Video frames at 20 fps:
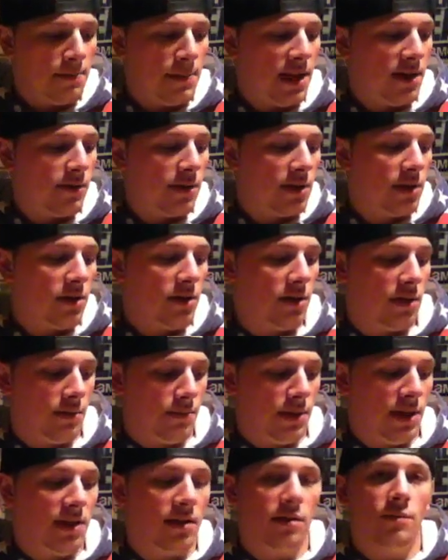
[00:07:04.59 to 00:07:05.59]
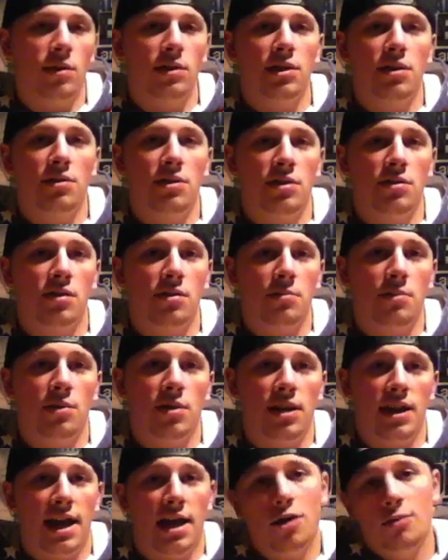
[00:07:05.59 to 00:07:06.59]
Being well known in the
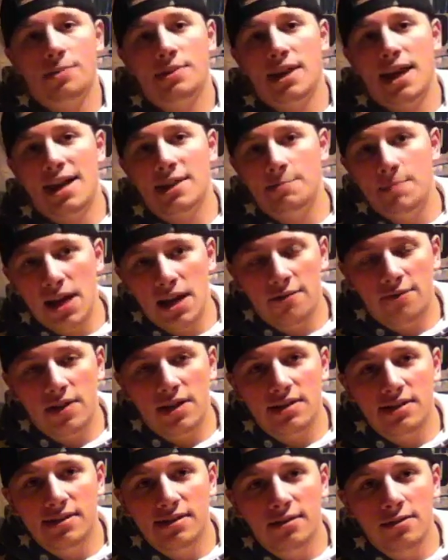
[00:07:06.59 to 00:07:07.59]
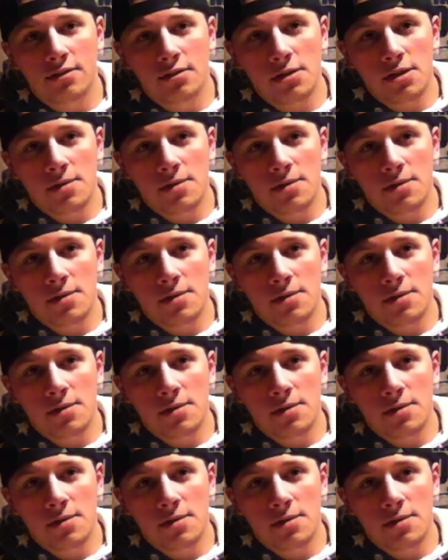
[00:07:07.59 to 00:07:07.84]
community helps. It has benefits,